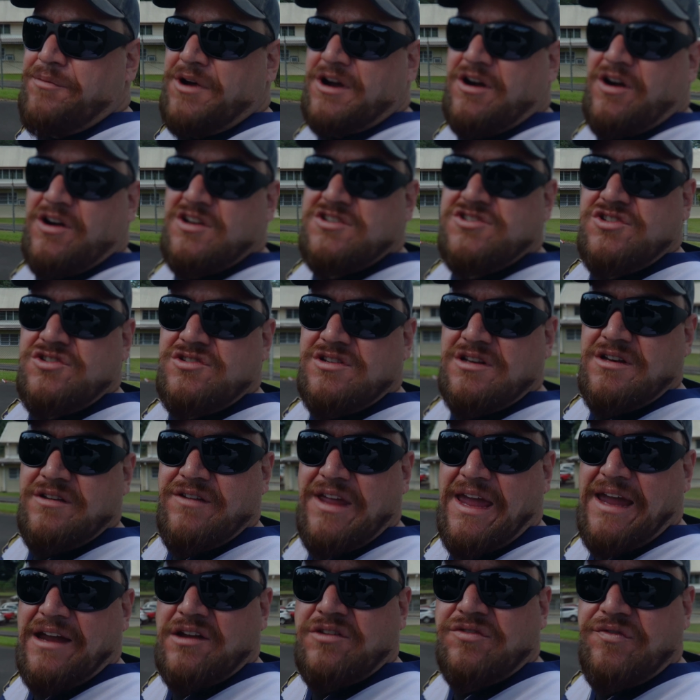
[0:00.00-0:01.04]
my cards using
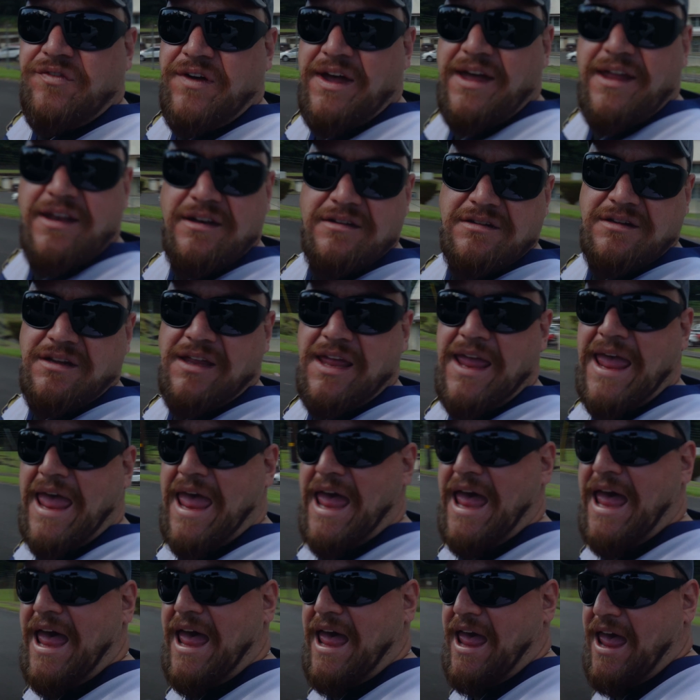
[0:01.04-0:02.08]
exFAT,
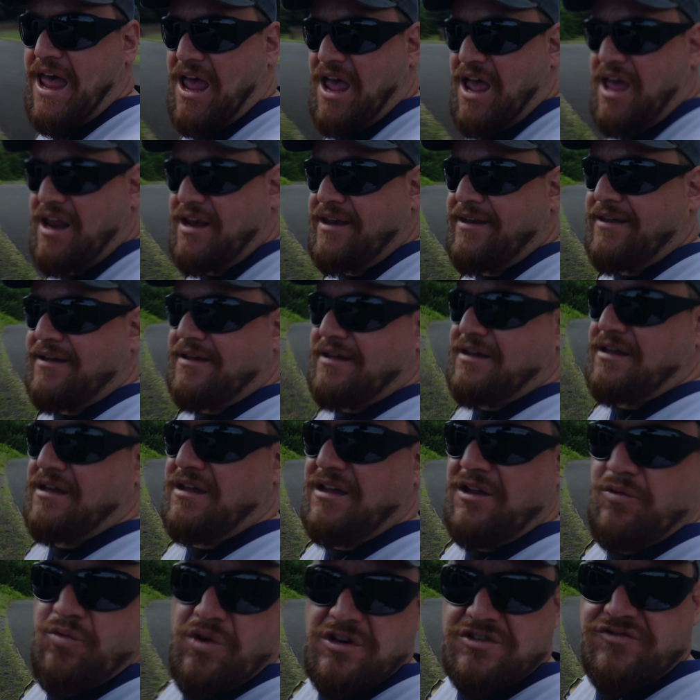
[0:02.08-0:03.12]
and
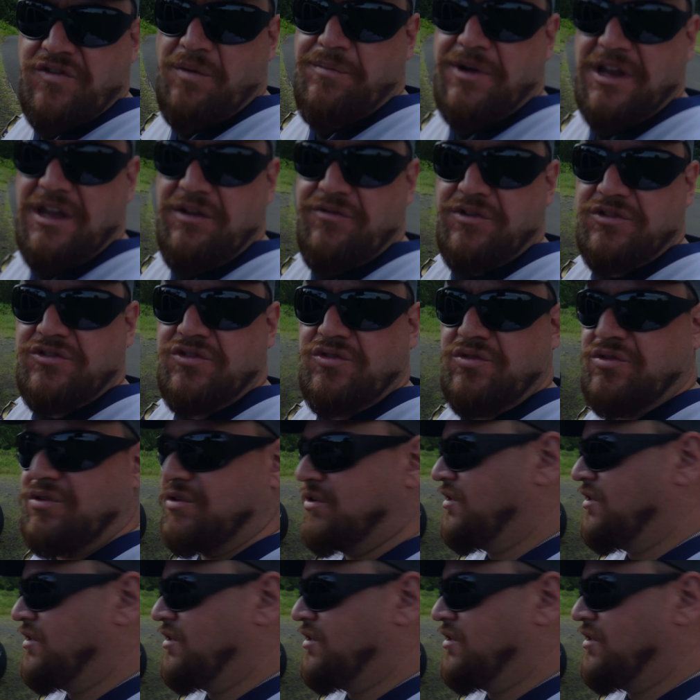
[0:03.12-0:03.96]
it works for my Evo 2,